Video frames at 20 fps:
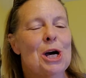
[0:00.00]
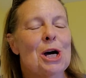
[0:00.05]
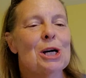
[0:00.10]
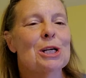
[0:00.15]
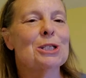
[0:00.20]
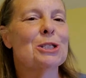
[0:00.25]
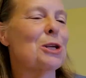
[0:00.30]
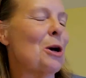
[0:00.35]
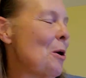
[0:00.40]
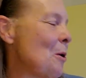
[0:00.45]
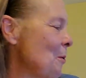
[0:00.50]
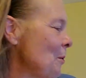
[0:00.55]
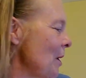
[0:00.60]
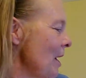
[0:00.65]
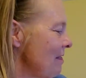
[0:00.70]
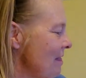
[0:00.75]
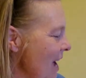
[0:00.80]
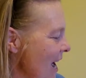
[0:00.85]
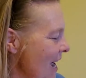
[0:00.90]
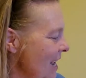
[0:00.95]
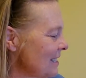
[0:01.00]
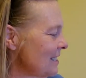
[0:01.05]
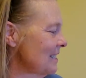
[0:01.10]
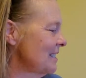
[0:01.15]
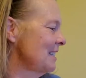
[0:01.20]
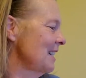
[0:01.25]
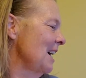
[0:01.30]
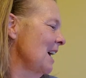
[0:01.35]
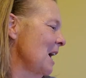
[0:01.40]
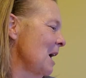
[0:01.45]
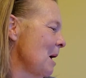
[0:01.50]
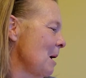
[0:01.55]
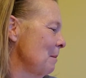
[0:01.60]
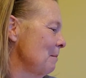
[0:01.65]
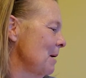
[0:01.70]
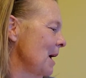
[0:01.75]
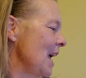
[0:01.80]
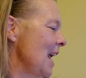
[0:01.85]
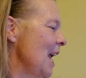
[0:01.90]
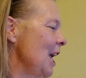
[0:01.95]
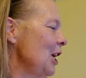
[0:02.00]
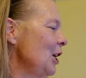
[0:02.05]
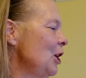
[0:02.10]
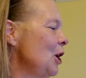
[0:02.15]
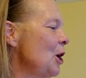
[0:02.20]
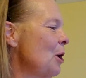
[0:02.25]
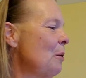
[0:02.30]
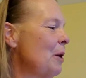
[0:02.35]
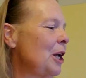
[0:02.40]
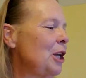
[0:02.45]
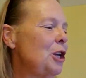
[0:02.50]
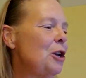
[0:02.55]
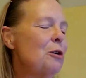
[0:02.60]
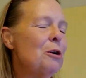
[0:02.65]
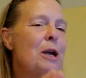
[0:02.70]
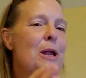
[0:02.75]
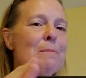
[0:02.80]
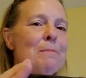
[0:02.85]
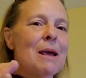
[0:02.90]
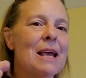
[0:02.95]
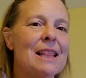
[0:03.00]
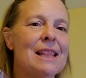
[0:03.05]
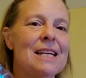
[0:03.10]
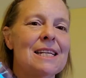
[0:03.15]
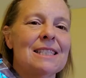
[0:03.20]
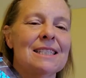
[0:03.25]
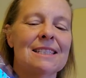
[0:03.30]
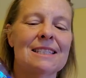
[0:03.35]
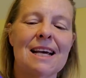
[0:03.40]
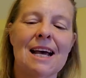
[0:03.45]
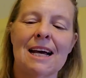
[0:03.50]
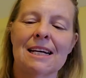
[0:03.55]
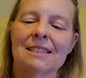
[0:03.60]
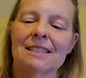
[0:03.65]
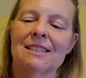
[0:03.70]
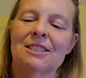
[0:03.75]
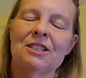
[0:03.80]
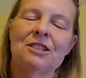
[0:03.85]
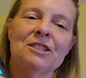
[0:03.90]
So that's, um, you know, and you can make these sets.